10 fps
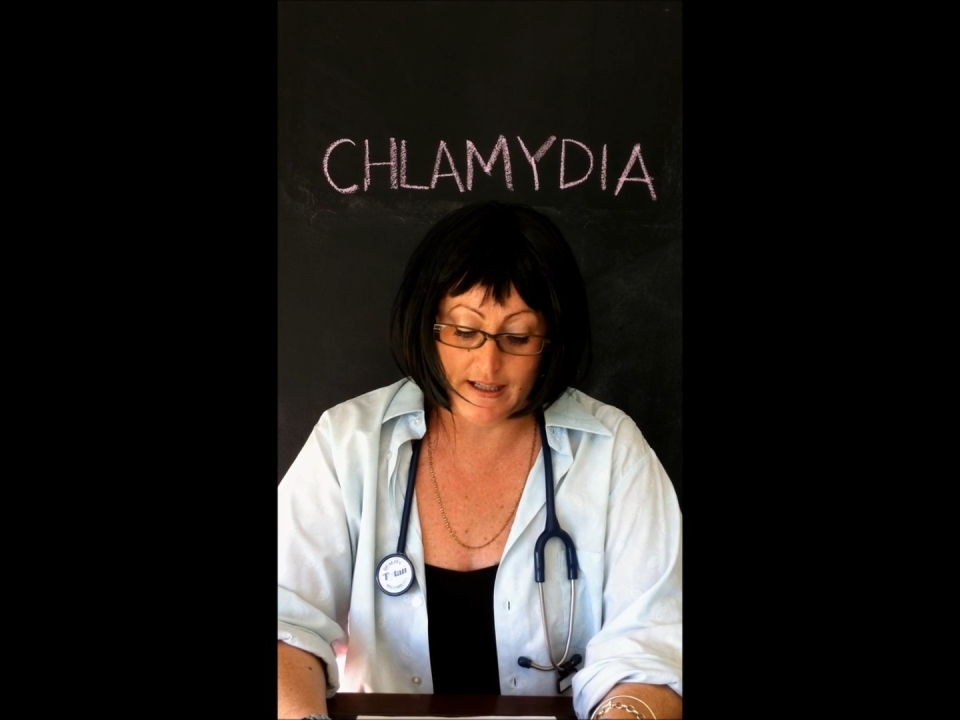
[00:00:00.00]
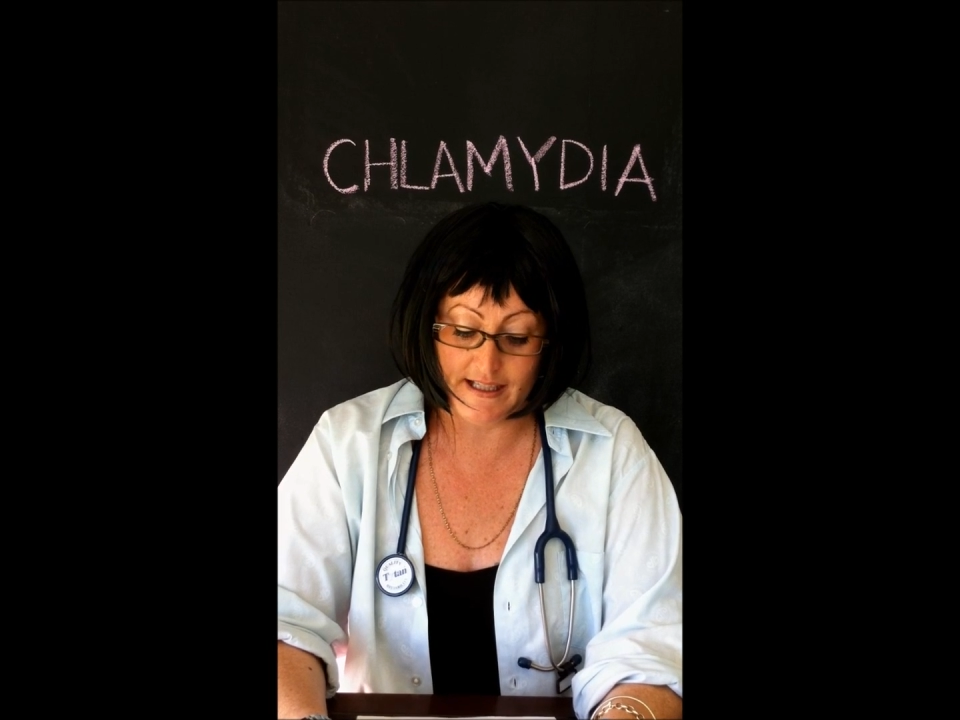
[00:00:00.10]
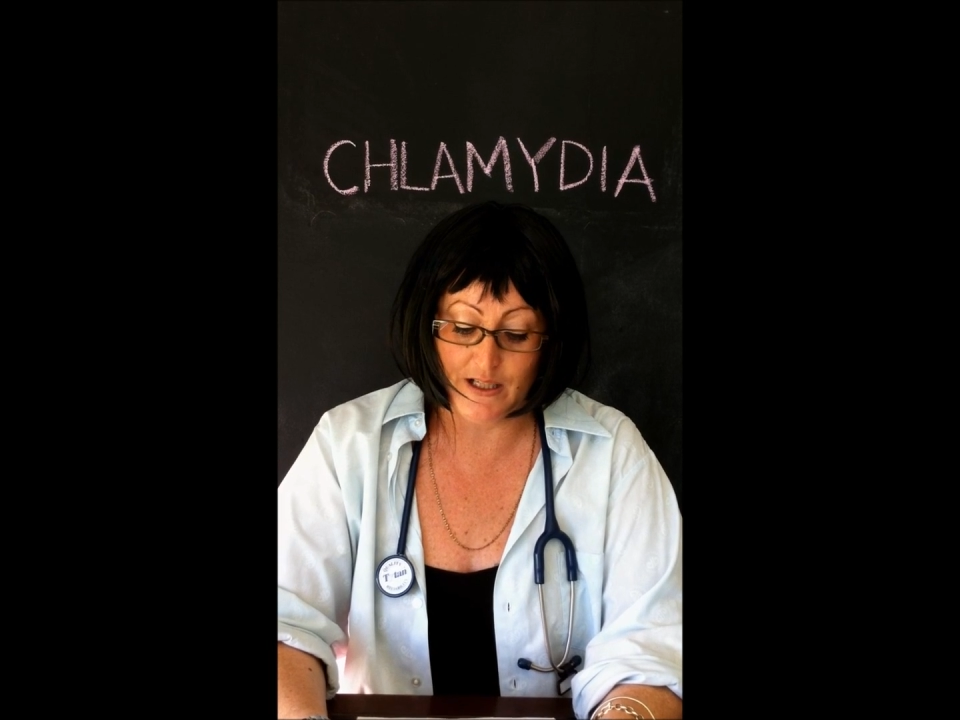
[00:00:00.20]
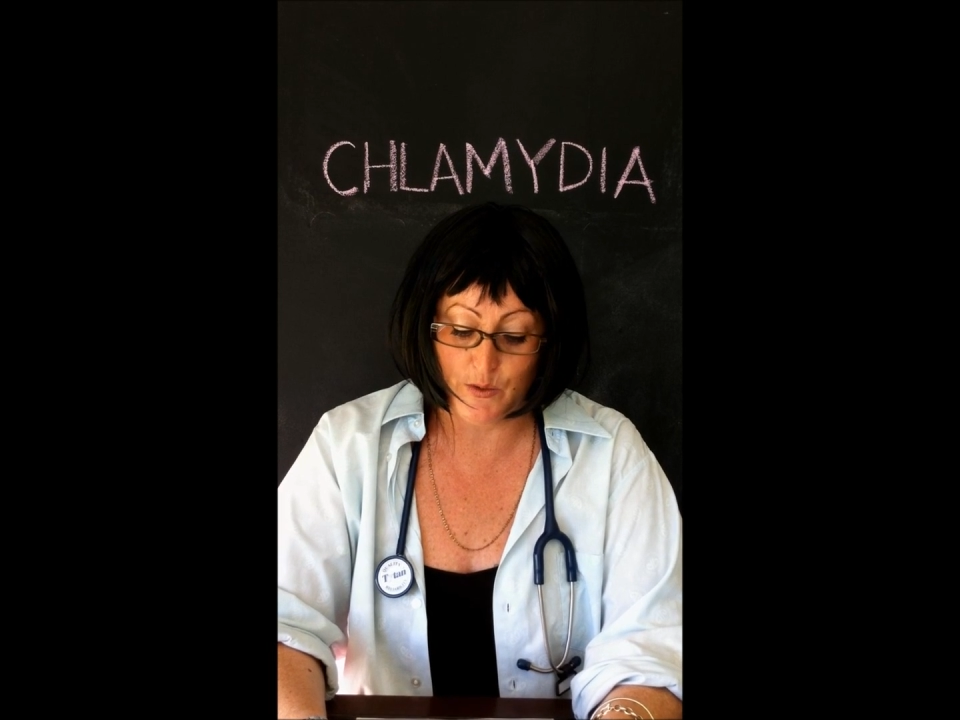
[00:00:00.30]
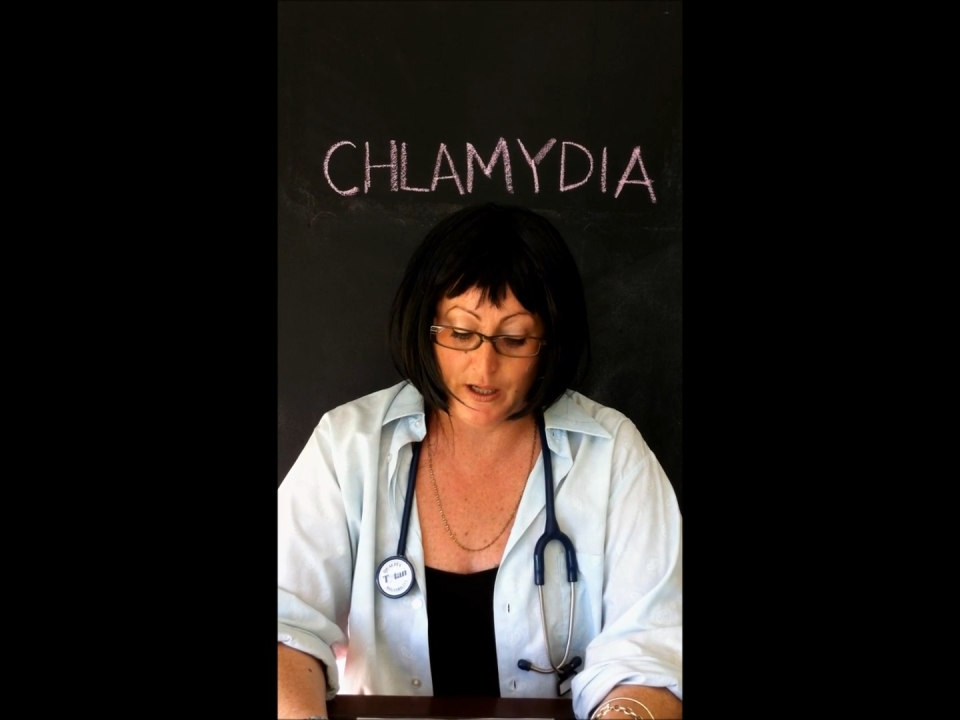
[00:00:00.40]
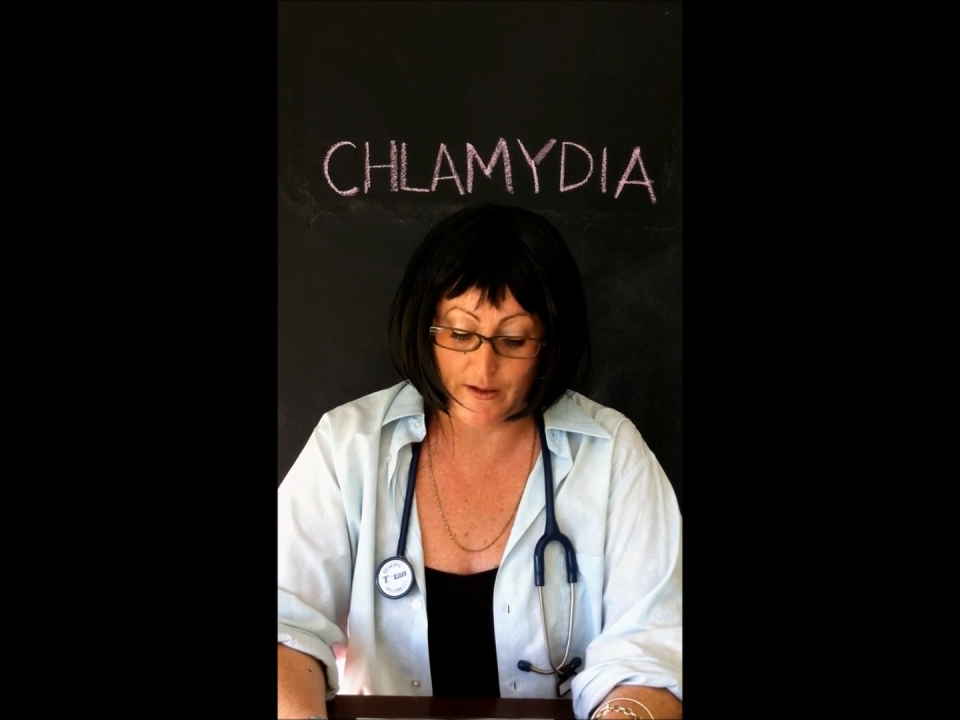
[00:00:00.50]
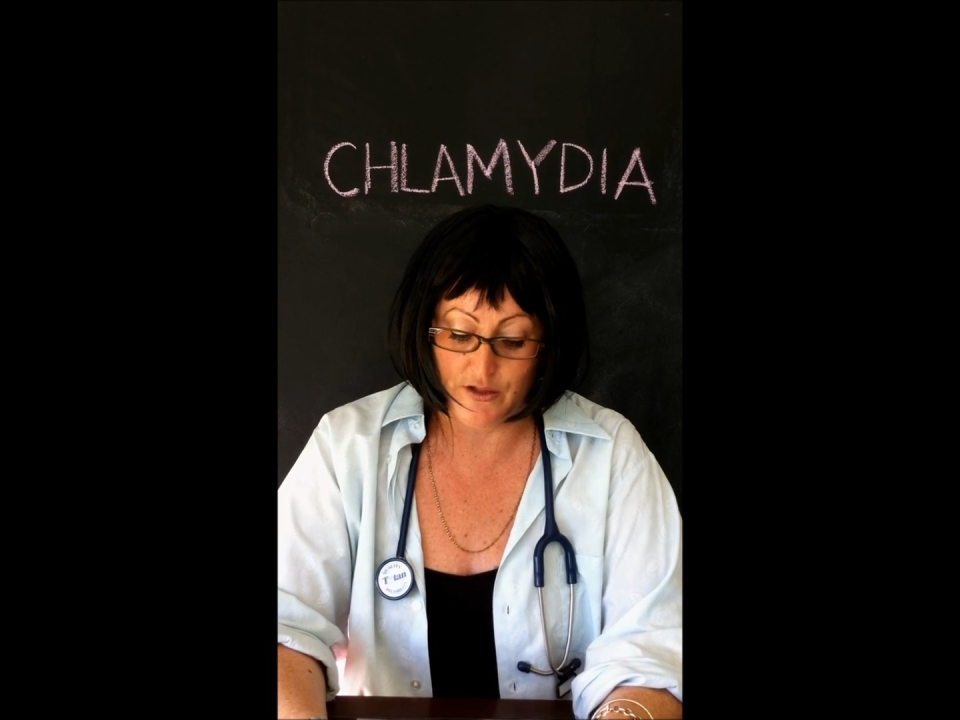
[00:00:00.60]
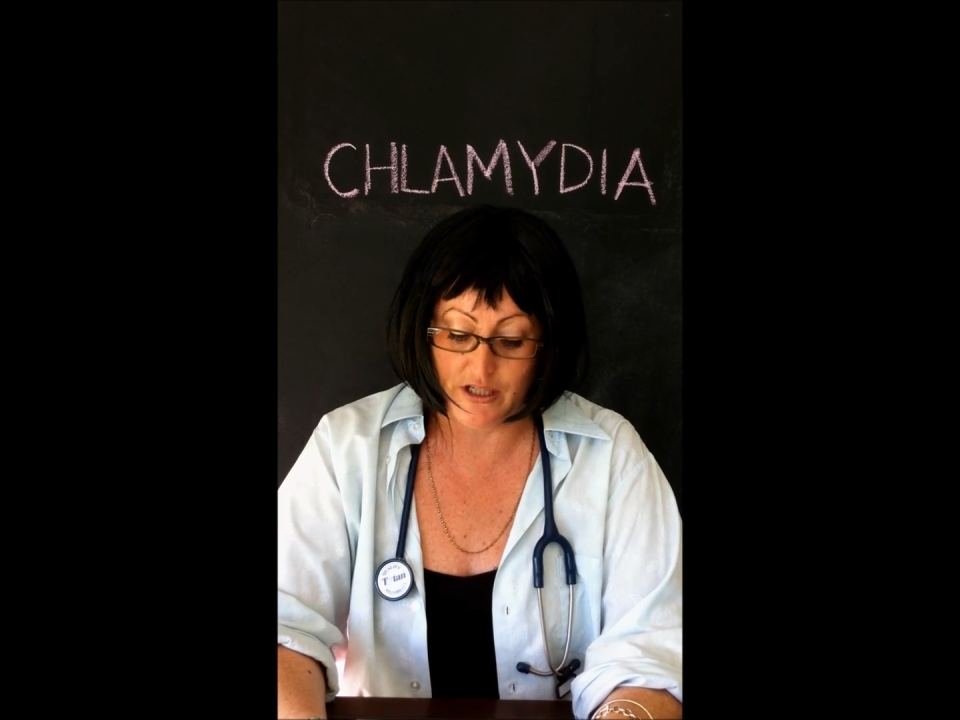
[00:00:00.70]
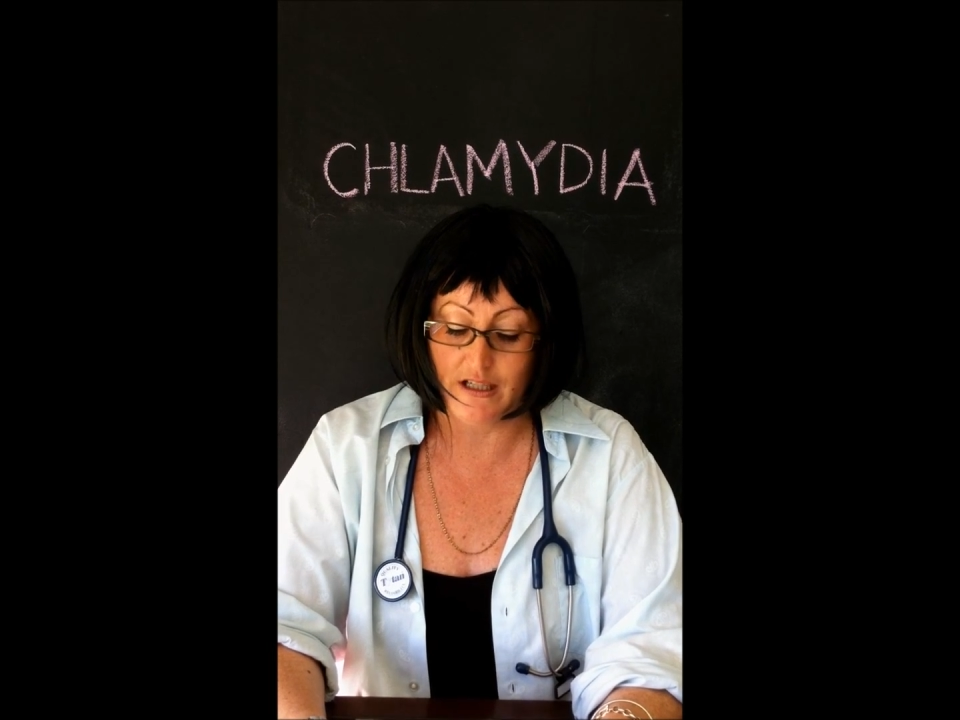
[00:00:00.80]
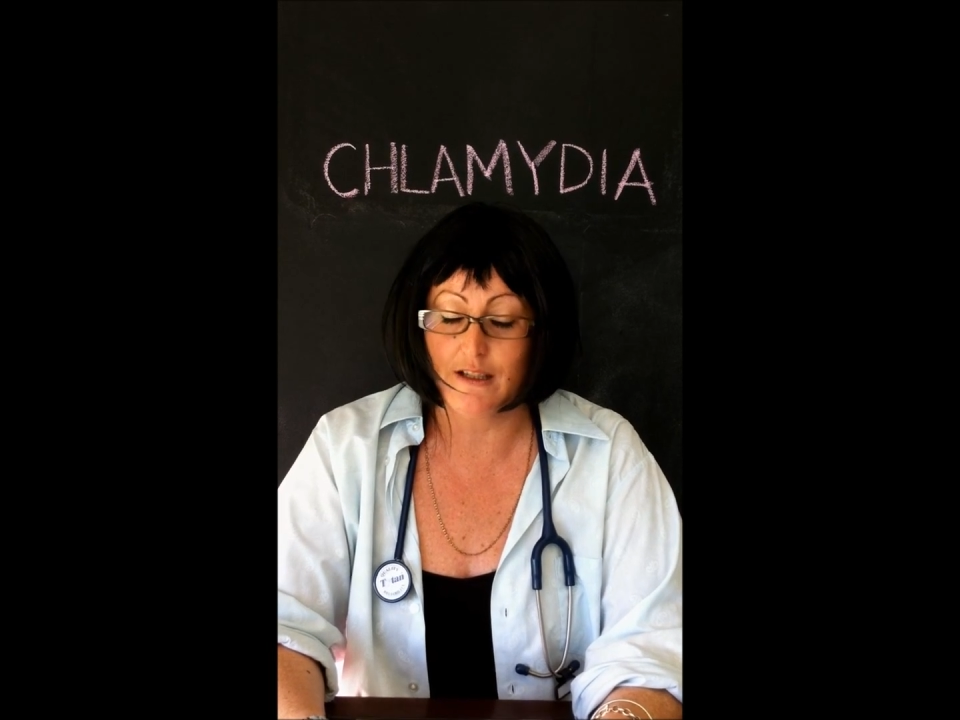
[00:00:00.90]
sexual
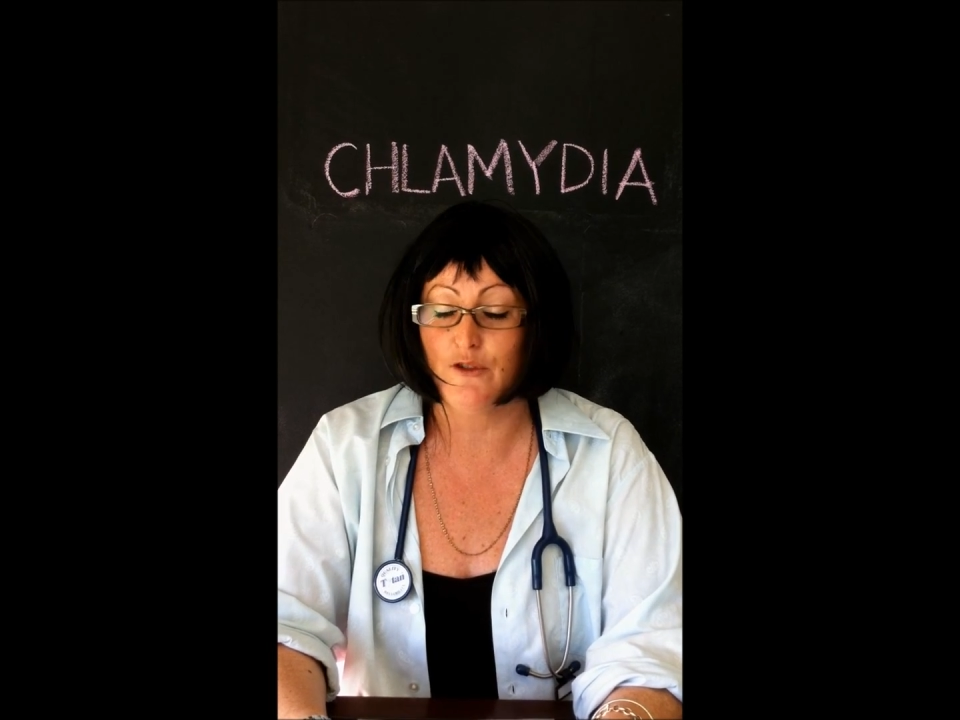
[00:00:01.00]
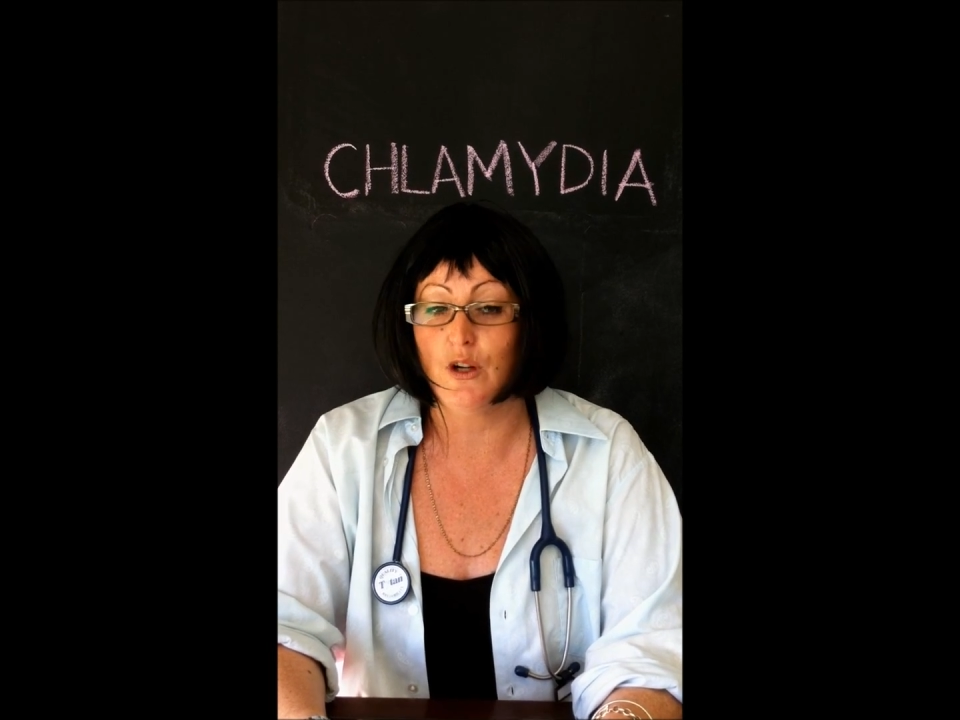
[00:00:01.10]
health checks if